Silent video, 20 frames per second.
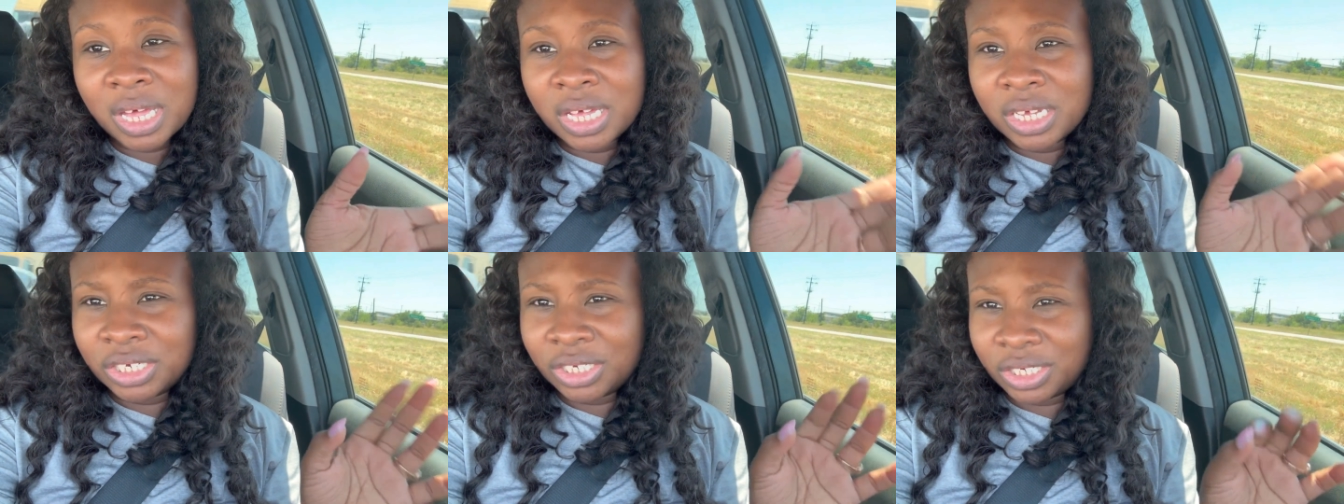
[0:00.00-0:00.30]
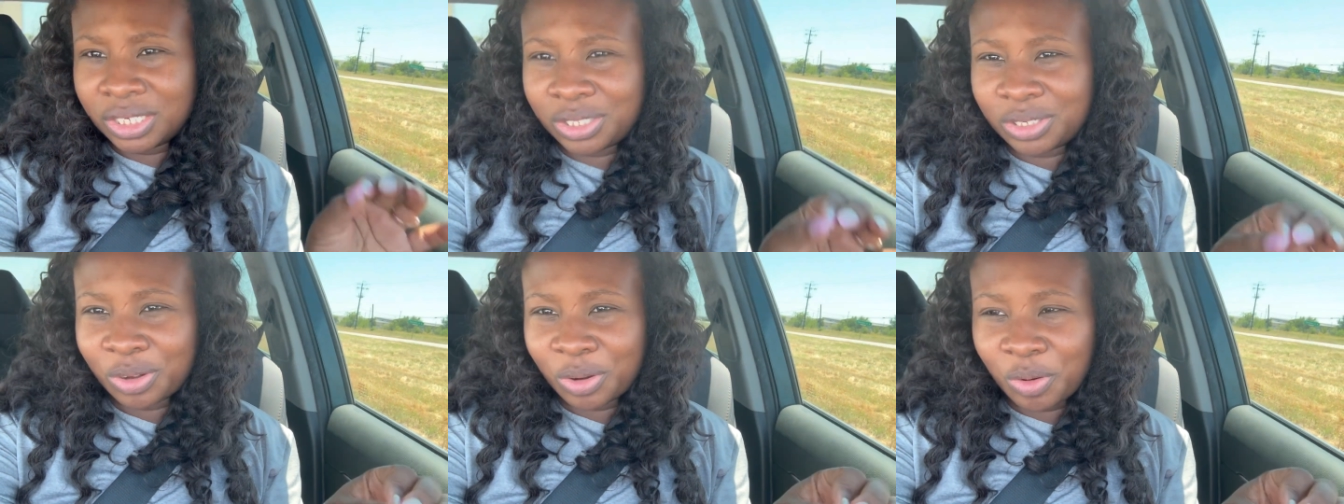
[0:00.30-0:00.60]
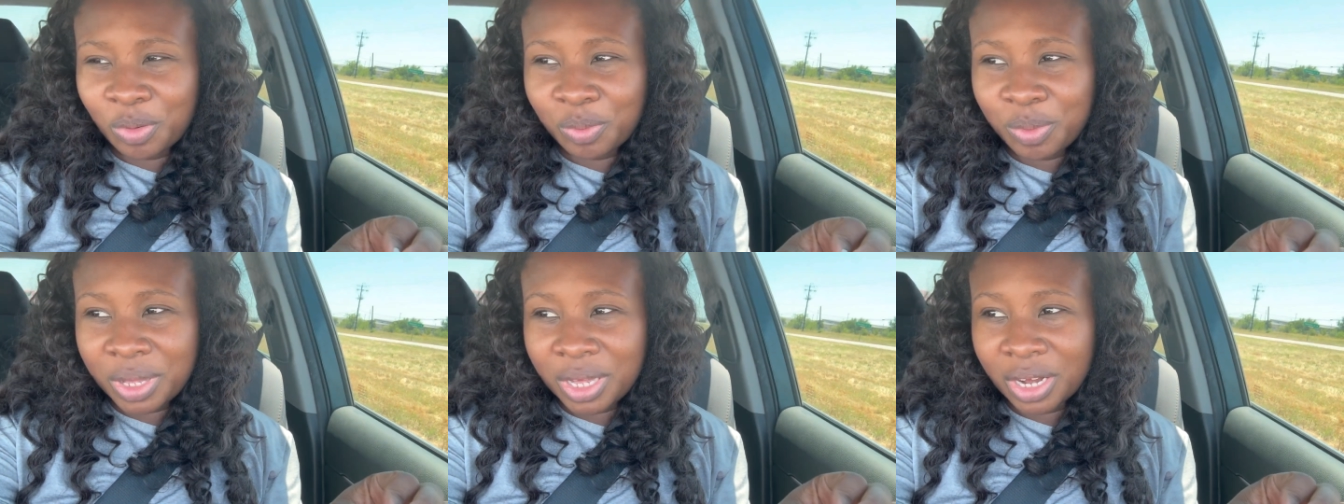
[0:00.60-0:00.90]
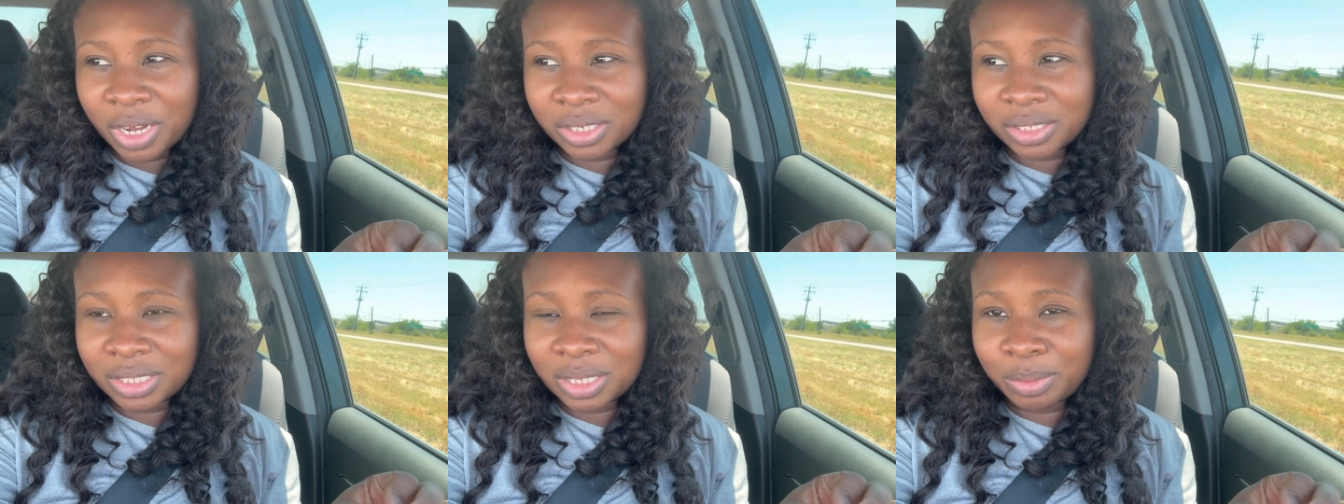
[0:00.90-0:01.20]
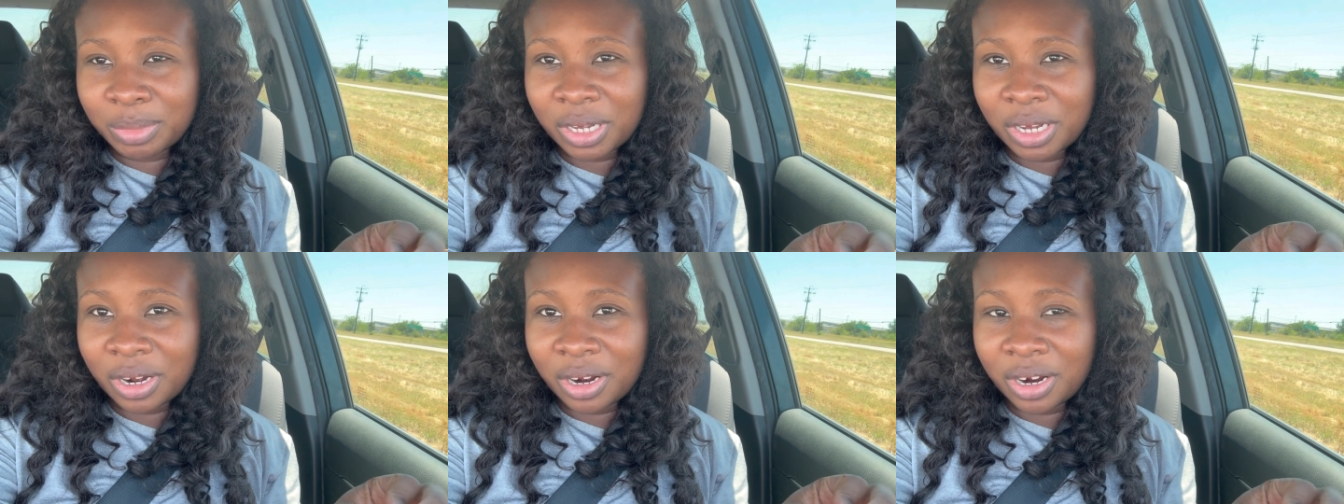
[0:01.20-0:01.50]
She told me her
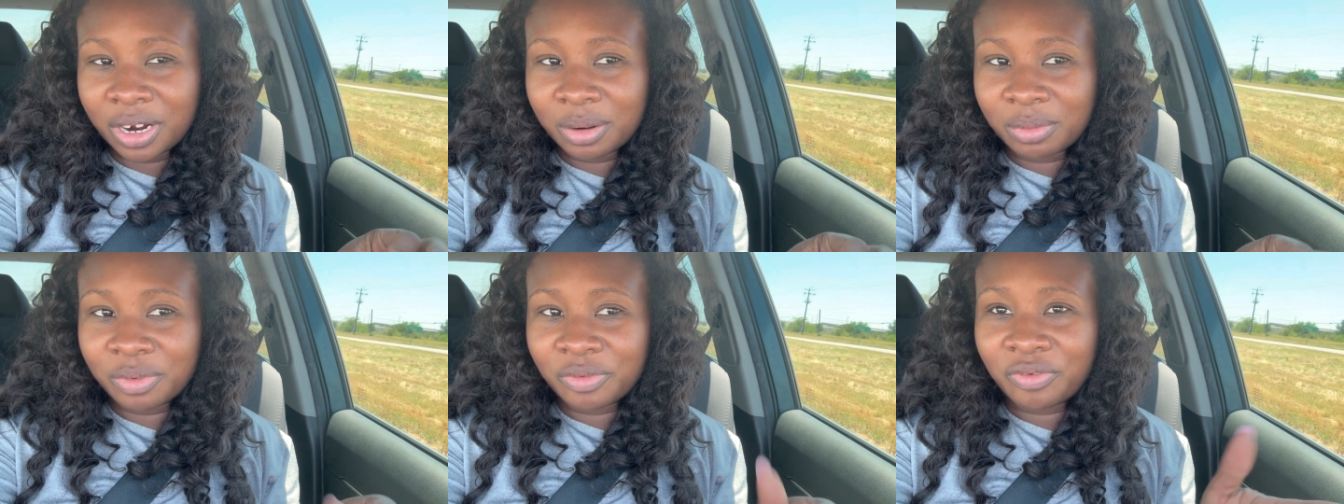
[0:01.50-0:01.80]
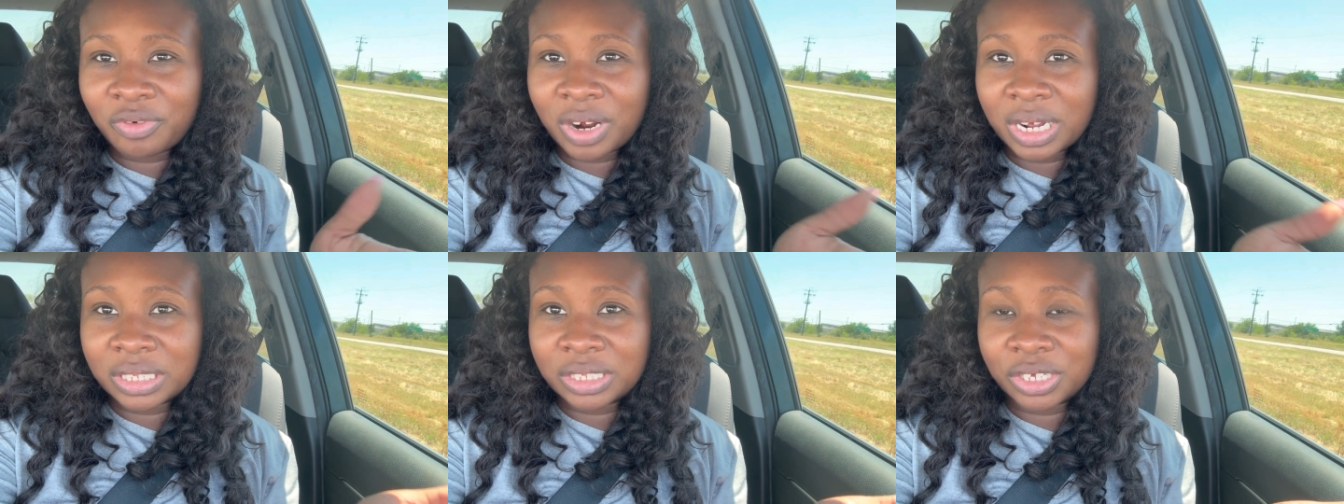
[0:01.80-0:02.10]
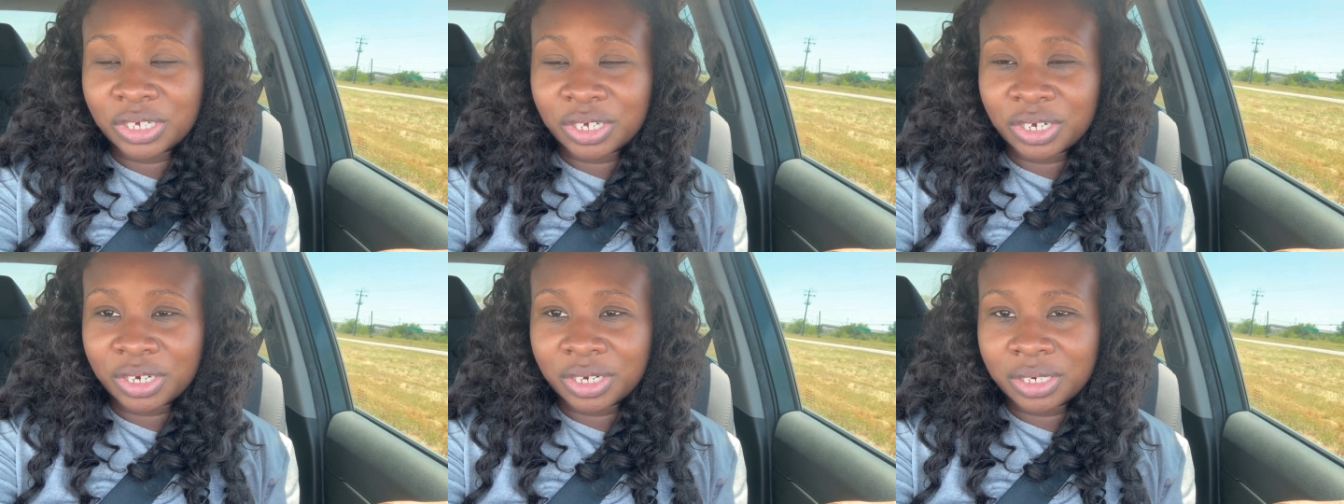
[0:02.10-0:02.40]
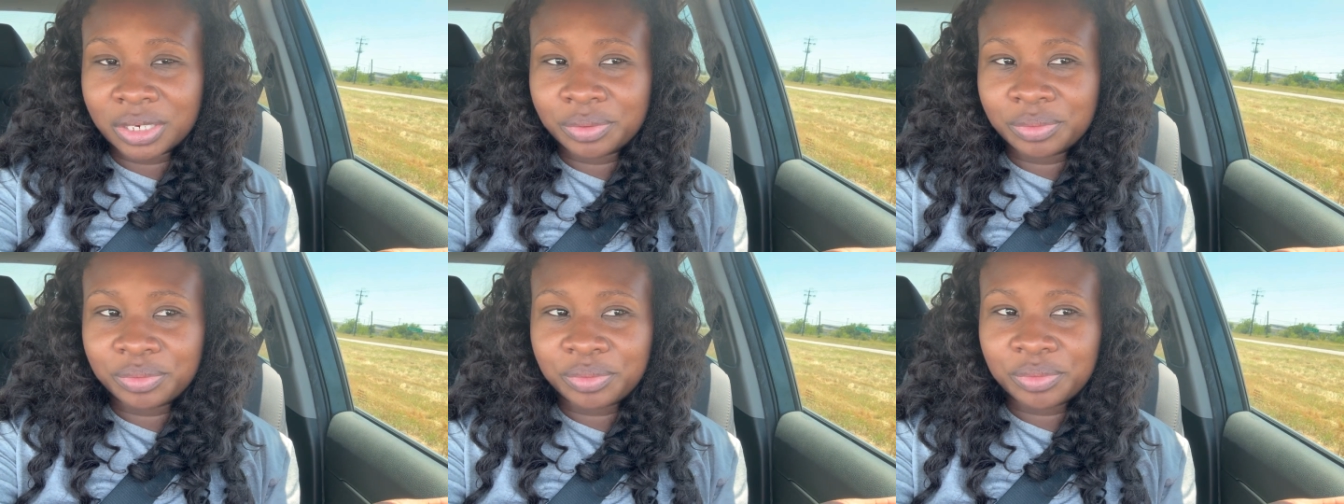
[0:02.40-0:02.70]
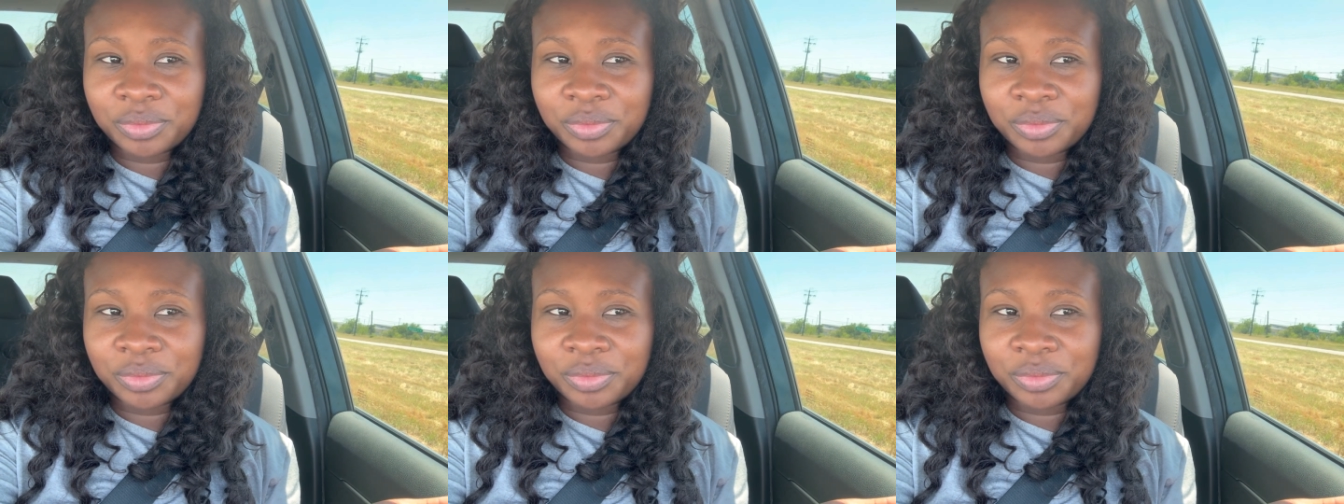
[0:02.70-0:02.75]
stomach hurt before I took her